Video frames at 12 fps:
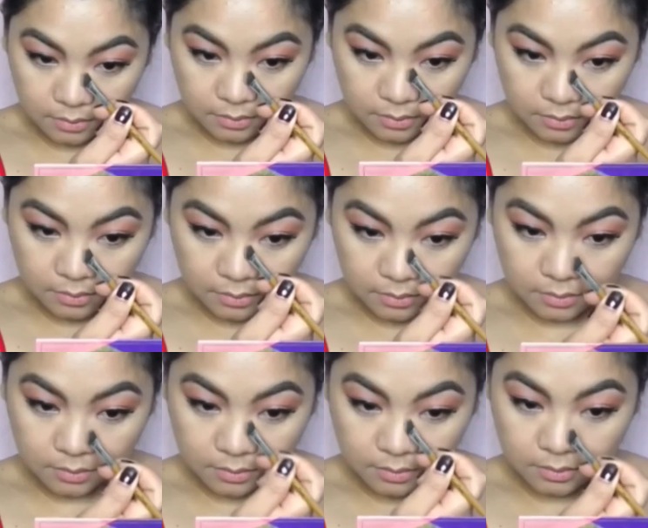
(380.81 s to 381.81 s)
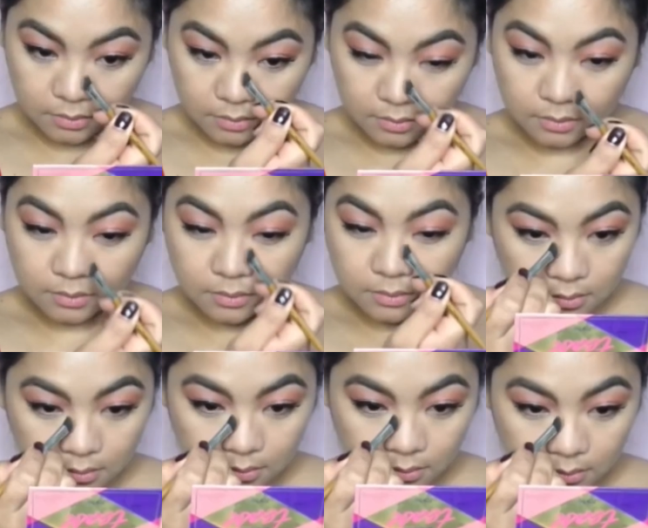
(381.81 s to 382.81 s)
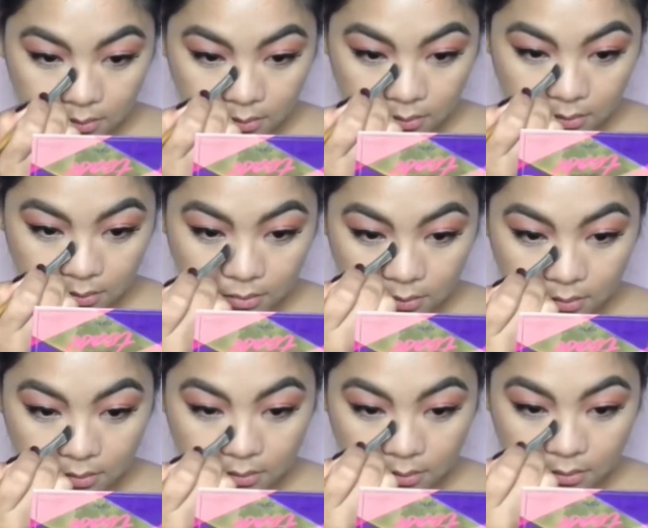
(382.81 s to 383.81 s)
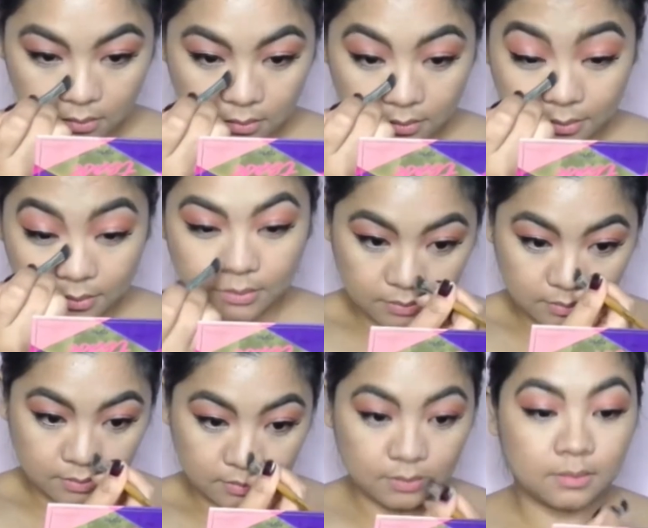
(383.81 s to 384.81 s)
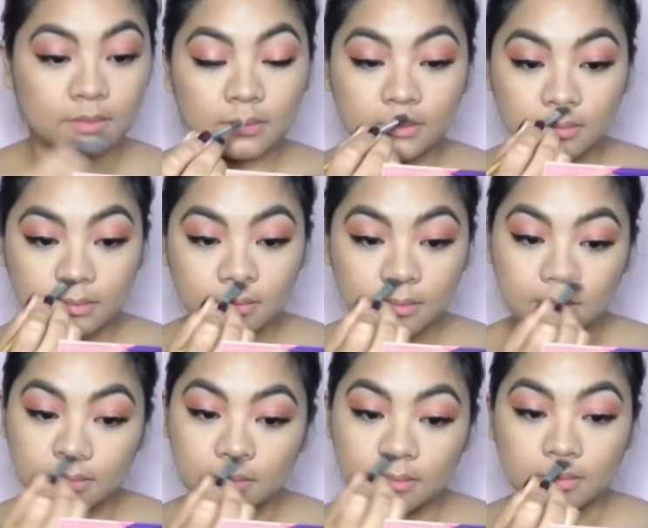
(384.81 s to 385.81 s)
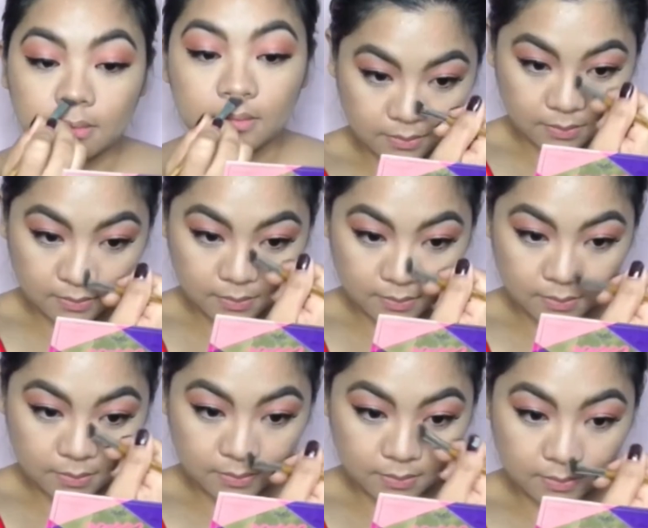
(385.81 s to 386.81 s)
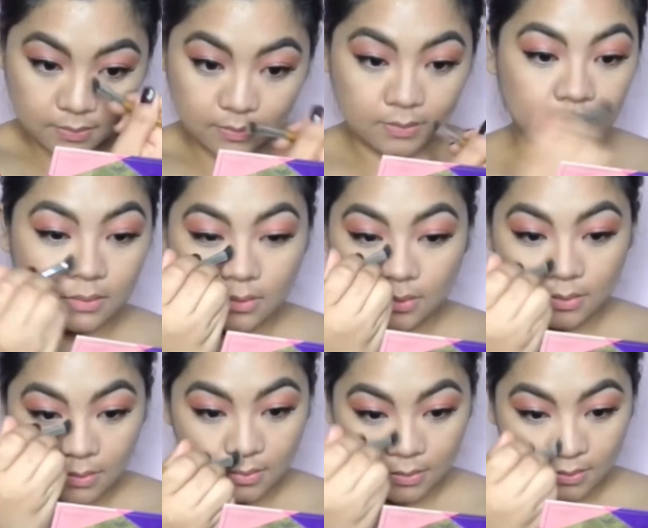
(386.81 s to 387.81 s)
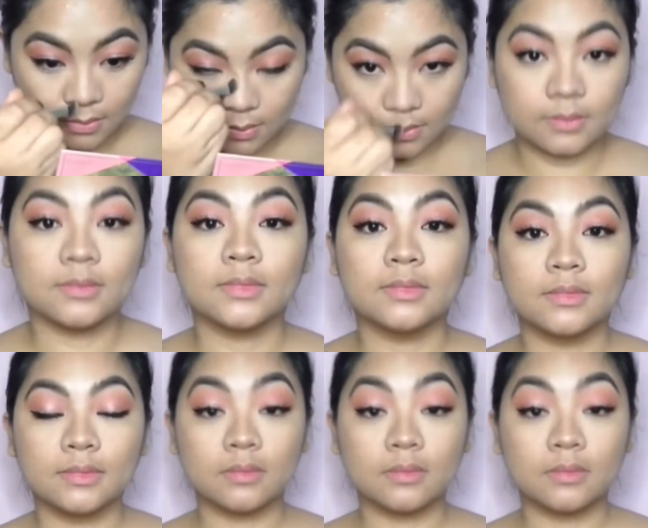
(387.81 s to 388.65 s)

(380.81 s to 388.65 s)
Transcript: And I'm taking back that contour cream to contour my nose, just to make my nose look a little slimmer.